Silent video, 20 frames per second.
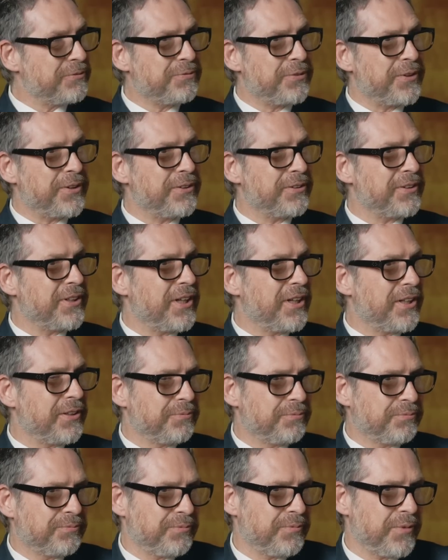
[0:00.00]
for
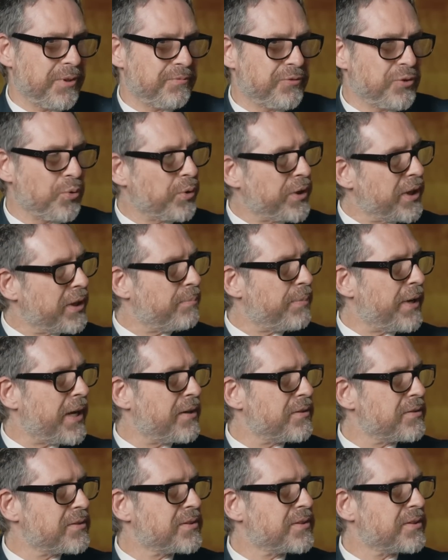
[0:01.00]
uh, talking
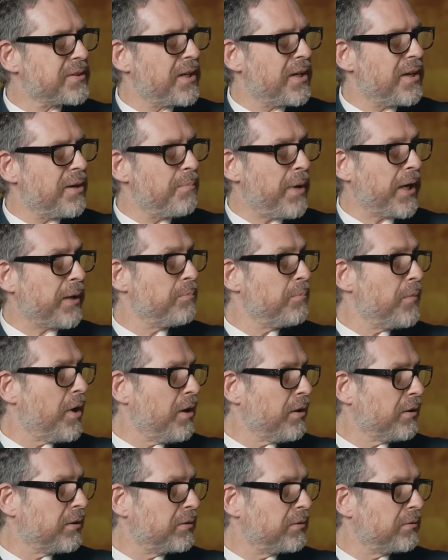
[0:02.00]
about uh, Meghan
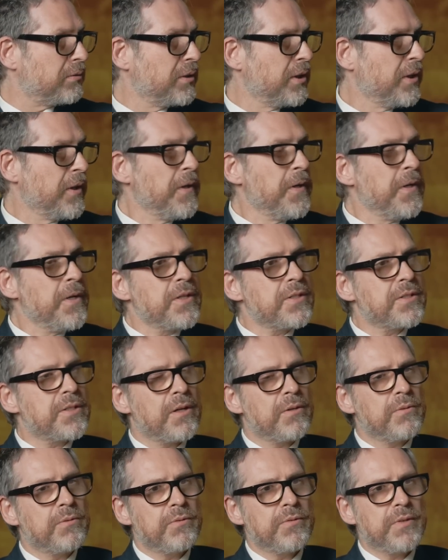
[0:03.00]
Markle.
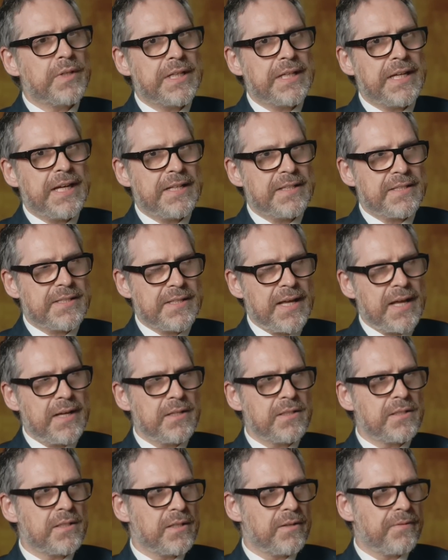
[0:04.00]
So the
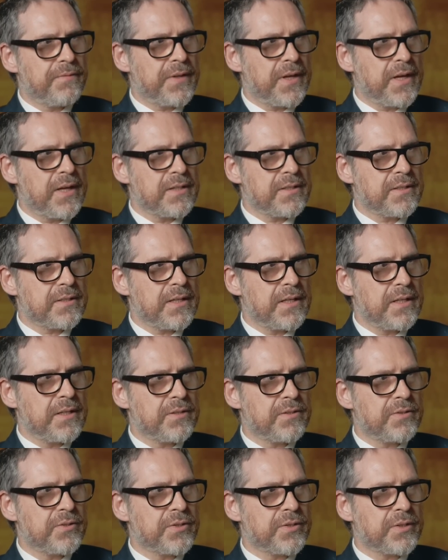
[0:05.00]
insanity of this
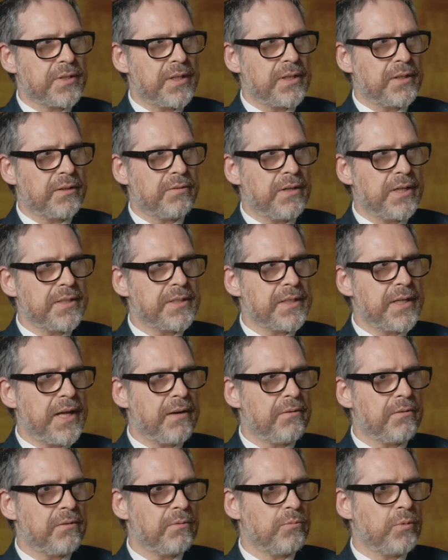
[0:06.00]
is just getting crazy.
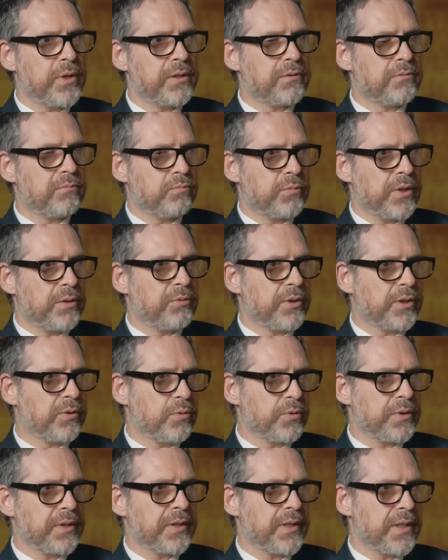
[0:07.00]
Now, we're, we're
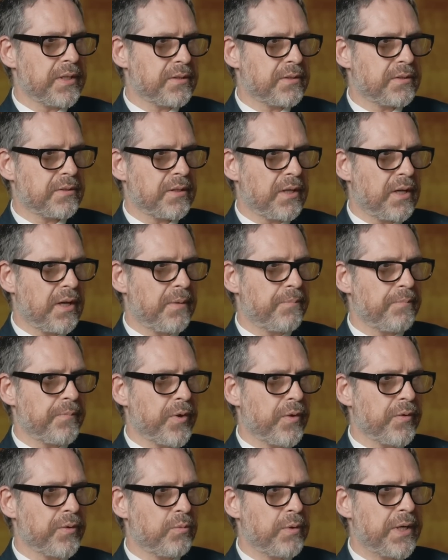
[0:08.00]
recording this um,
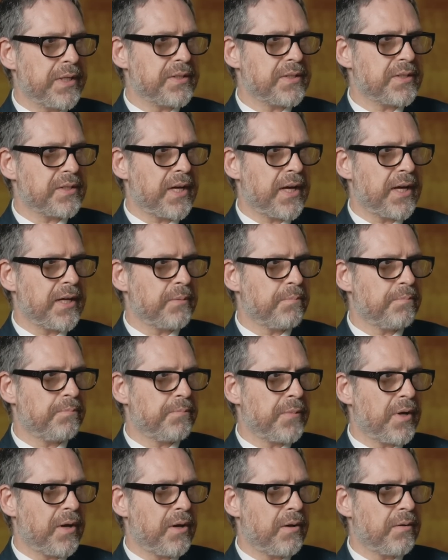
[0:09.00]
on the Wednesday.
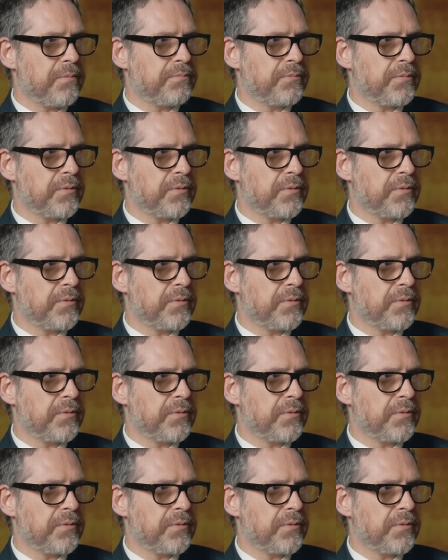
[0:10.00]
Uh,